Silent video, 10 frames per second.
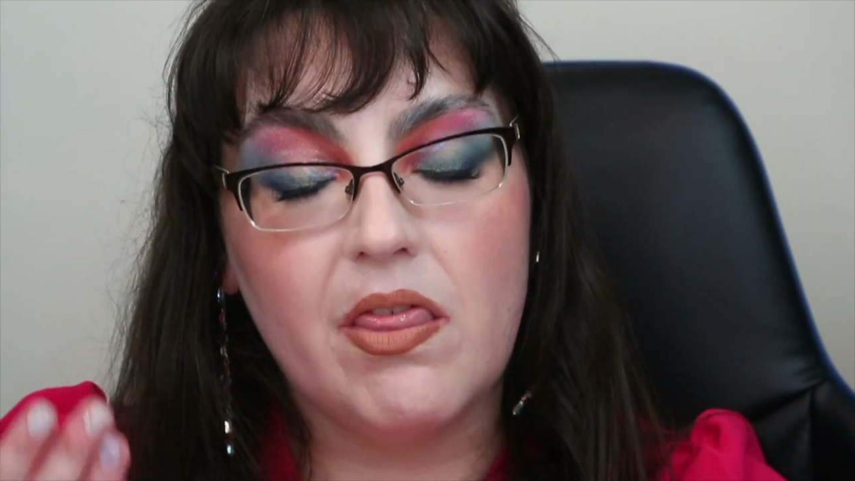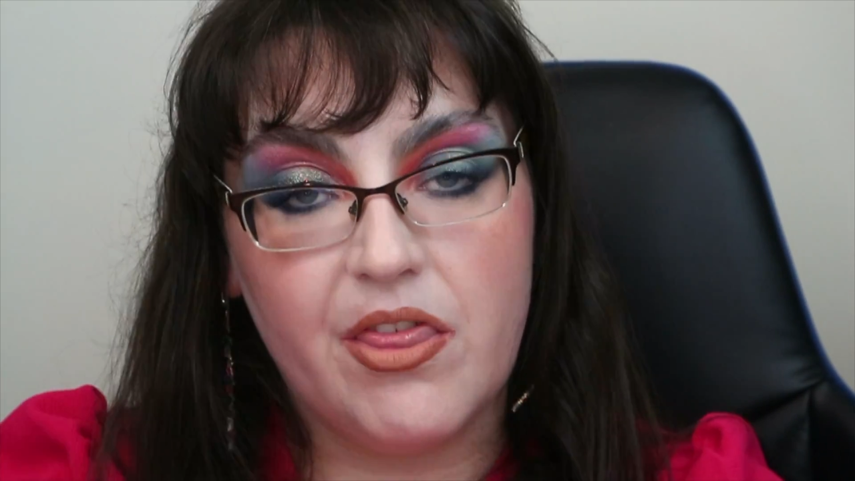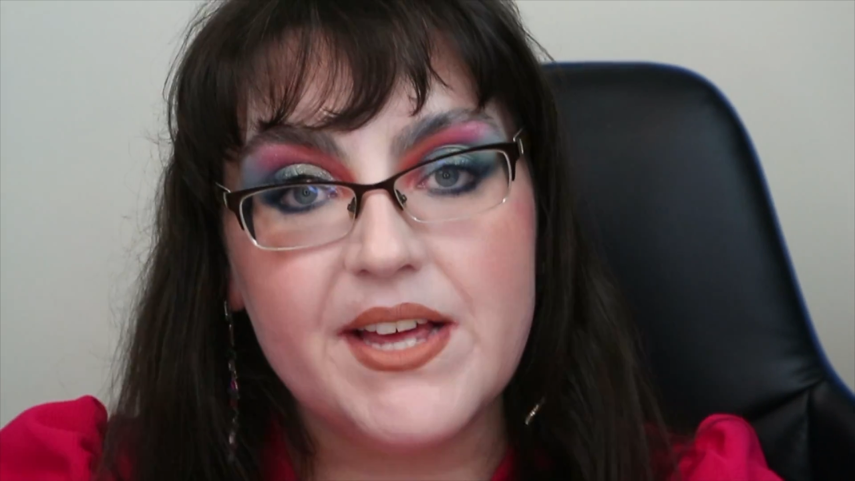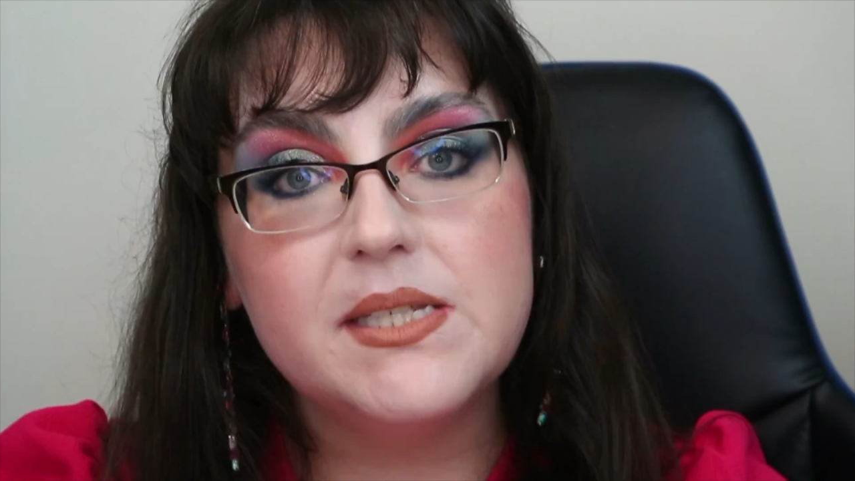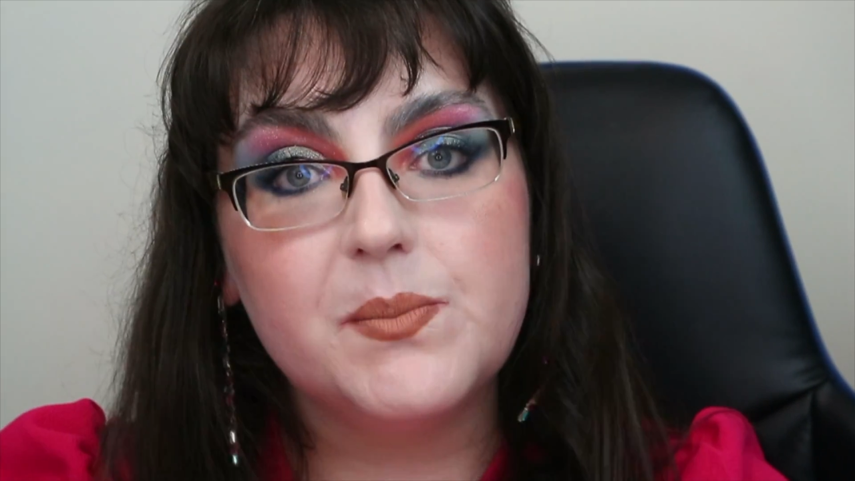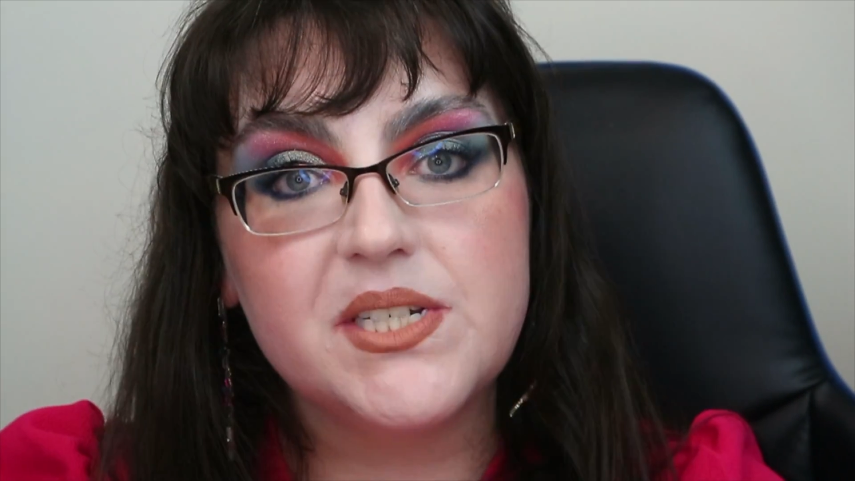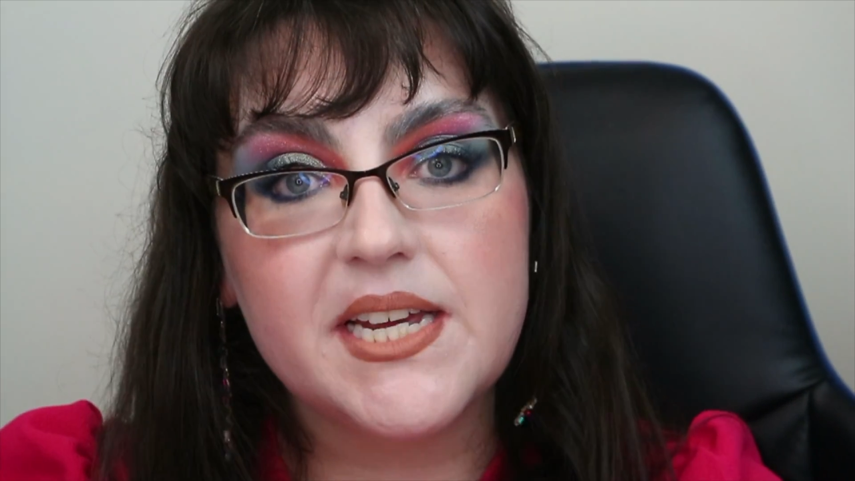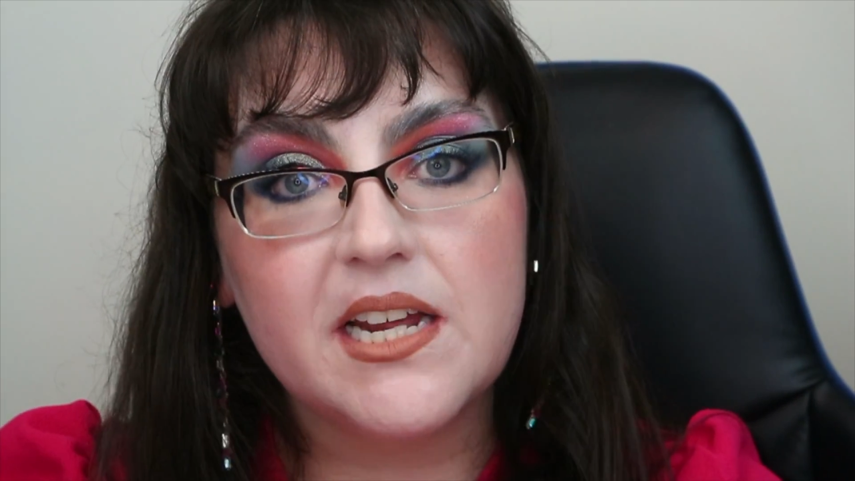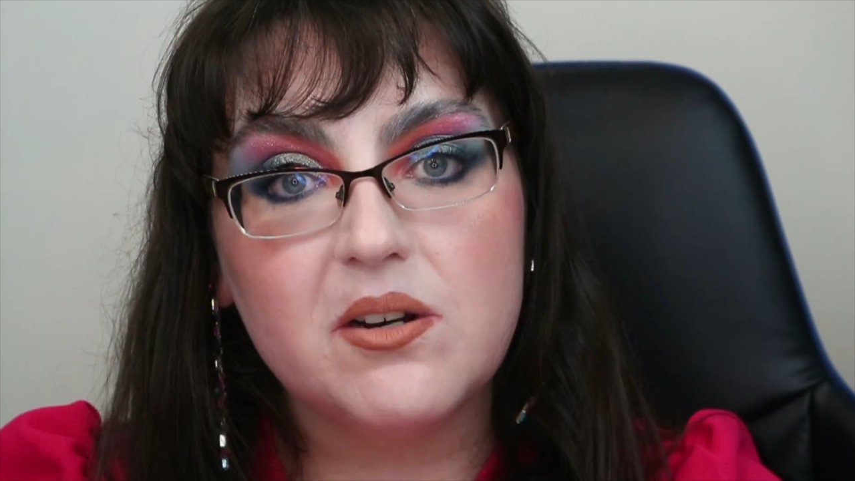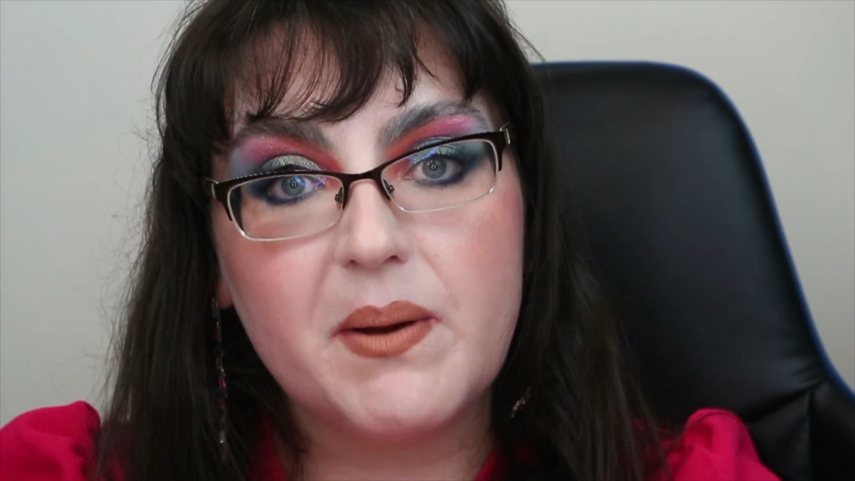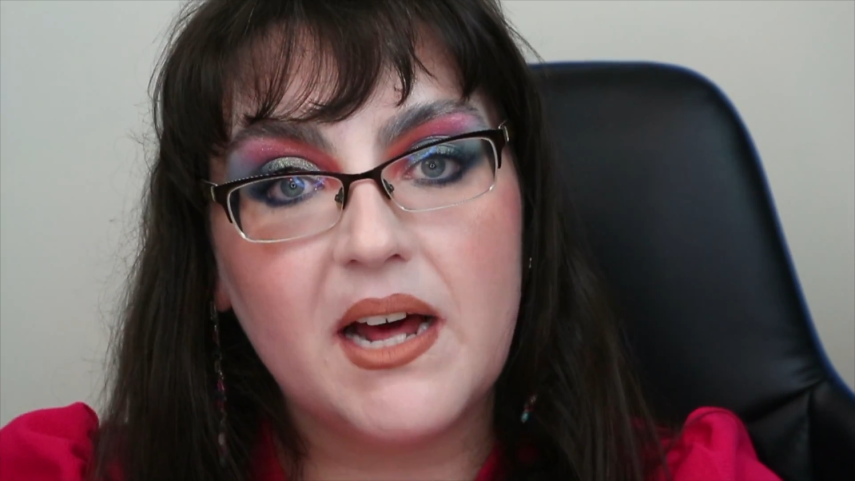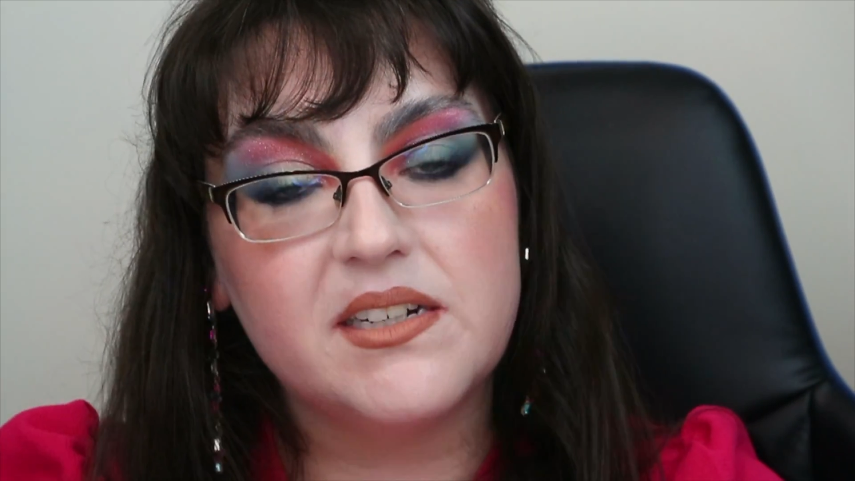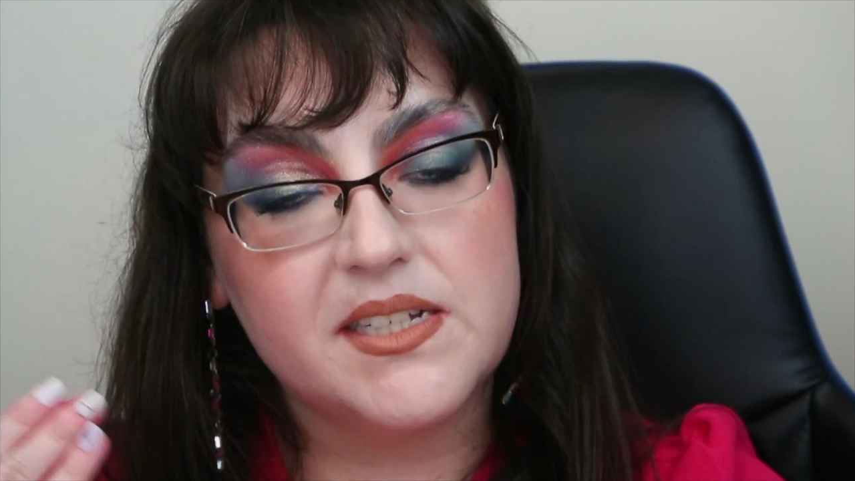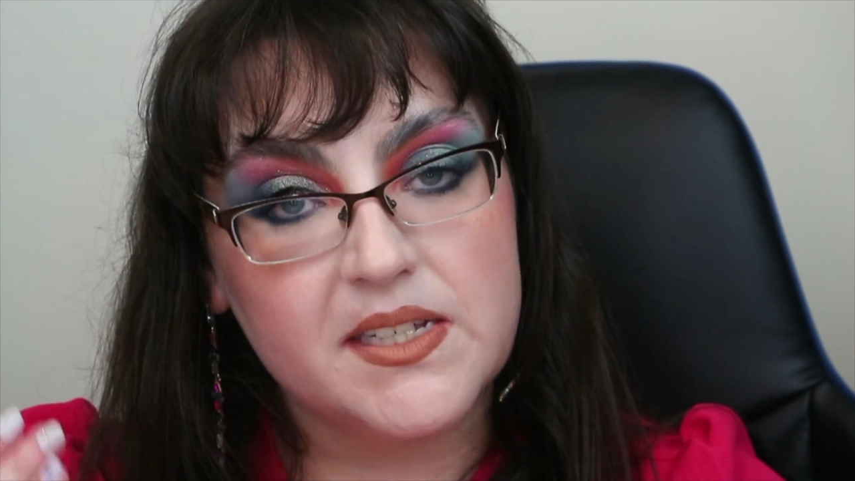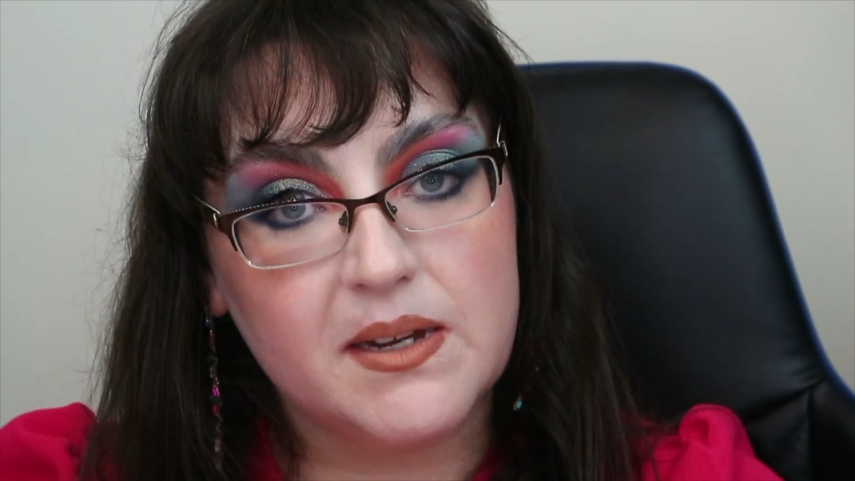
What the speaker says: this particular palette as